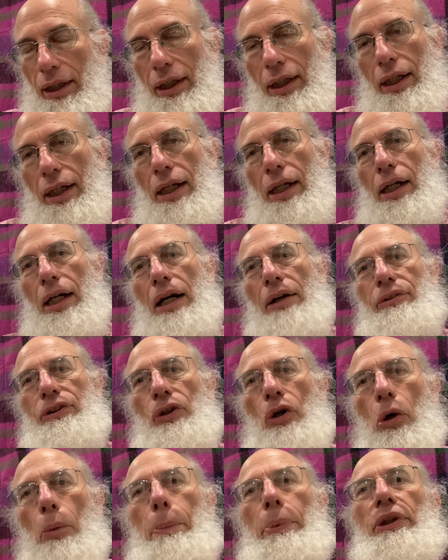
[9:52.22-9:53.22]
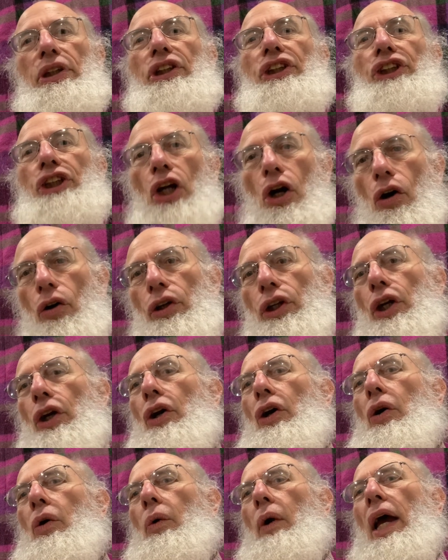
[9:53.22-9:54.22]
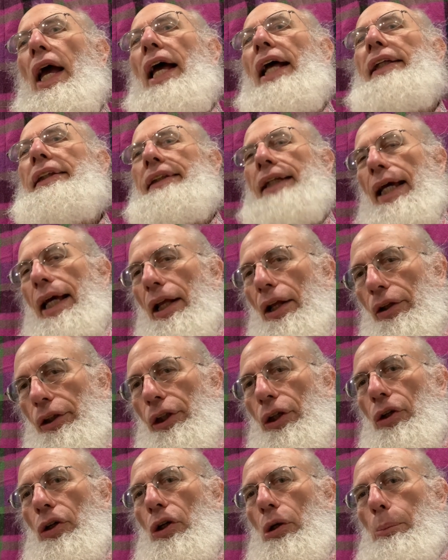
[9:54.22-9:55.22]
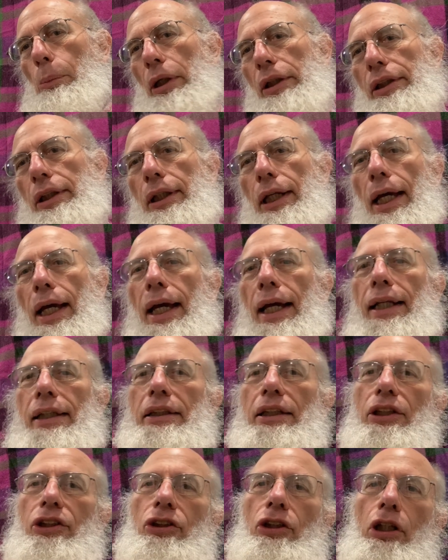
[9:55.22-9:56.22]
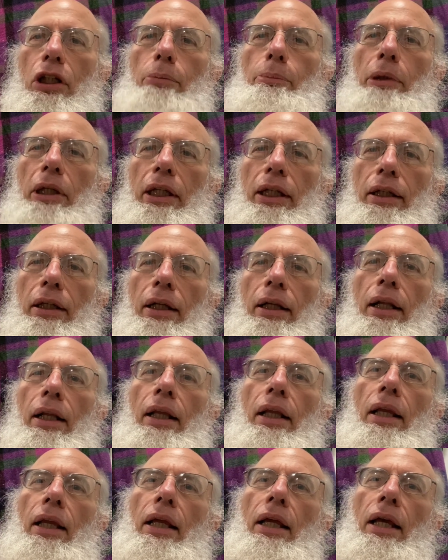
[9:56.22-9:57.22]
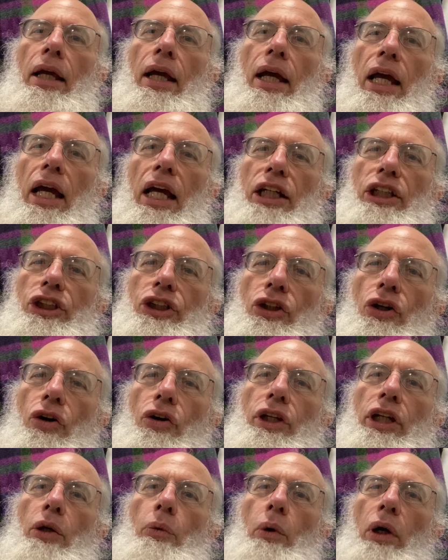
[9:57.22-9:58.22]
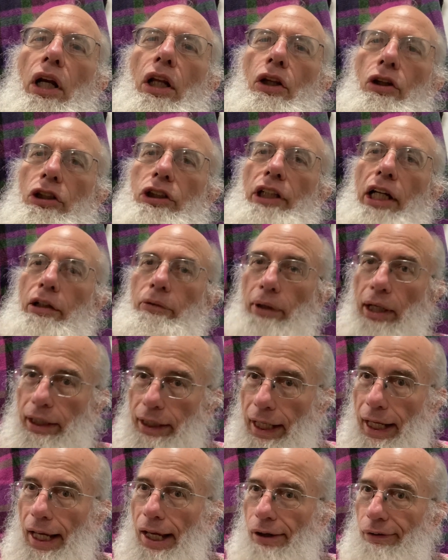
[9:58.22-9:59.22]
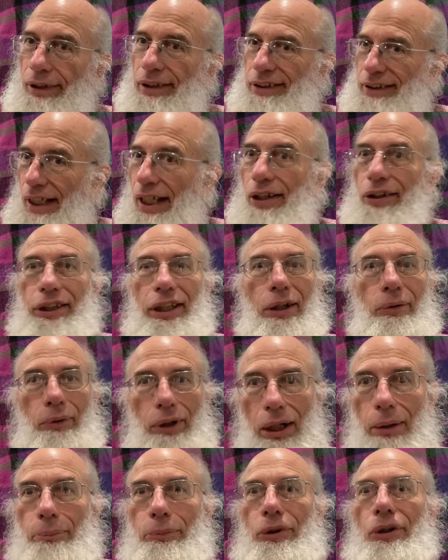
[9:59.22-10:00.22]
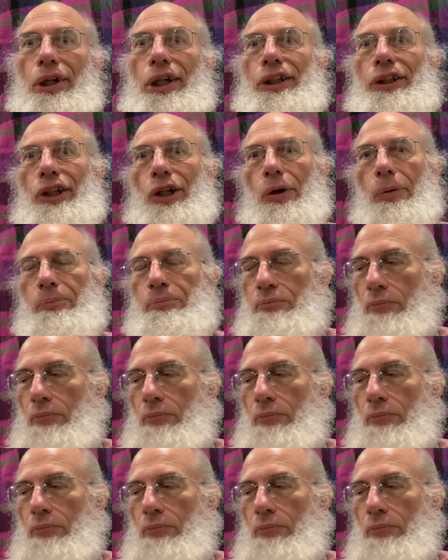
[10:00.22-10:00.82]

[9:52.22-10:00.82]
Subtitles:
I was hoping to show you and tell you, but today is just going to be a show you what it looks like right now and tell you what I'm going to do.